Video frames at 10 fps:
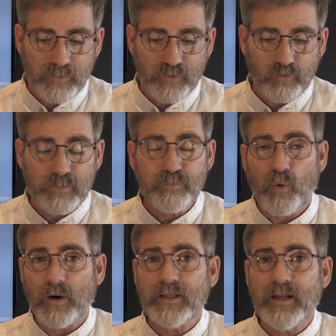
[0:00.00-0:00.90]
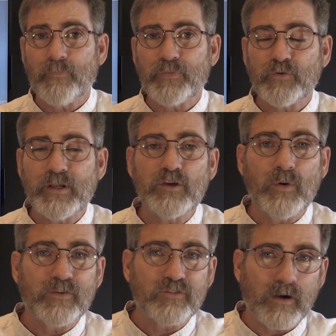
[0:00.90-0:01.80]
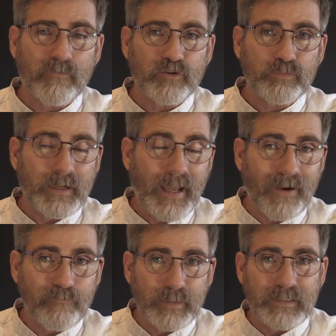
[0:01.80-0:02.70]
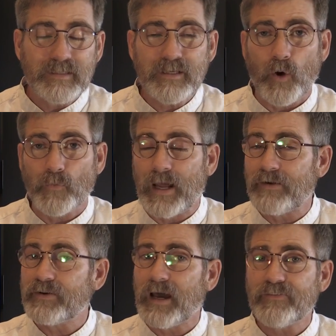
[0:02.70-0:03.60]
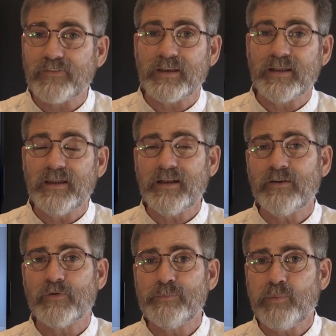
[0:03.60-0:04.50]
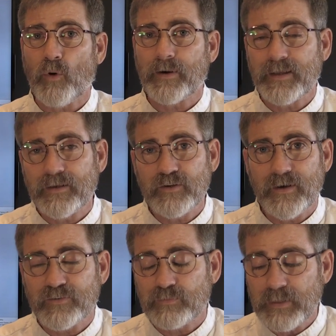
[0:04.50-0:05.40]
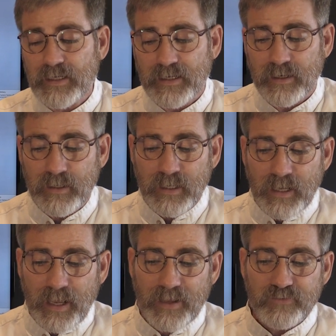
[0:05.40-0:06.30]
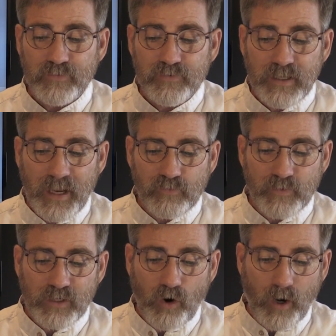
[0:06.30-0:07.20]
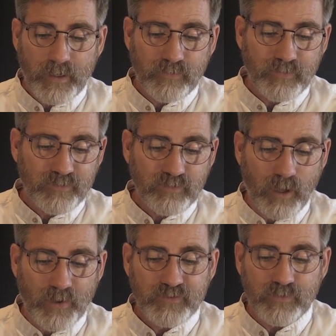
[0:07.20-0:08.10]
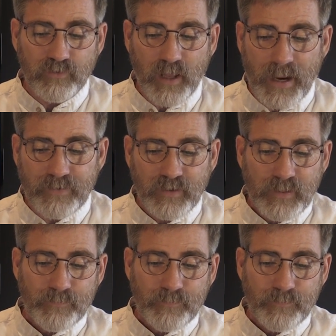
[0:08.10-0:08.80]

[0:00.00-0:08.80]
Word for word: to this report here, three U S servicemen have been killed. Now, I've not seen any report in U S media as of yet regarding this loss of life.